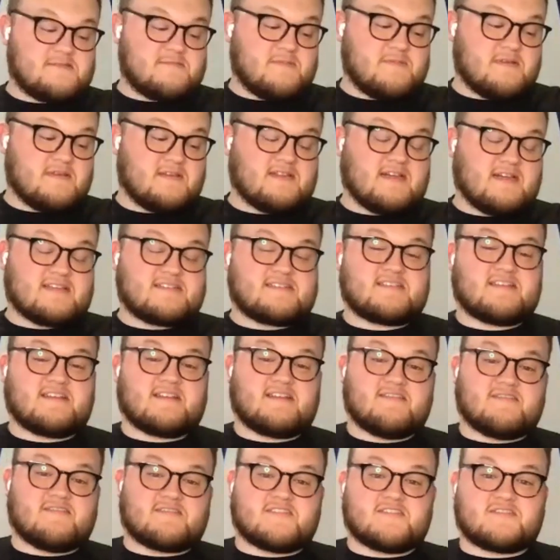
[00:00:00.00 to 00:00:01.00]
been less than a
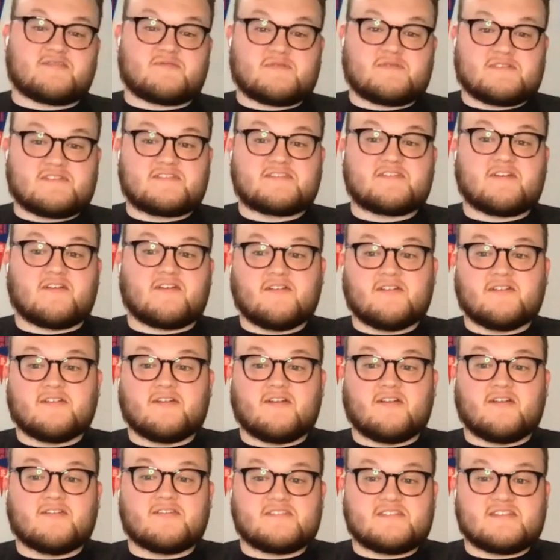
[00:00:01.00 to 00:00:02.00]
year since we started
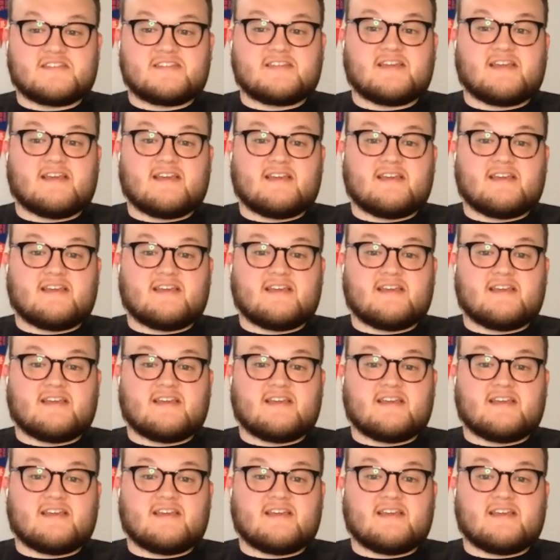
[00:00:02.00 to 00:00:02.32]
RTK.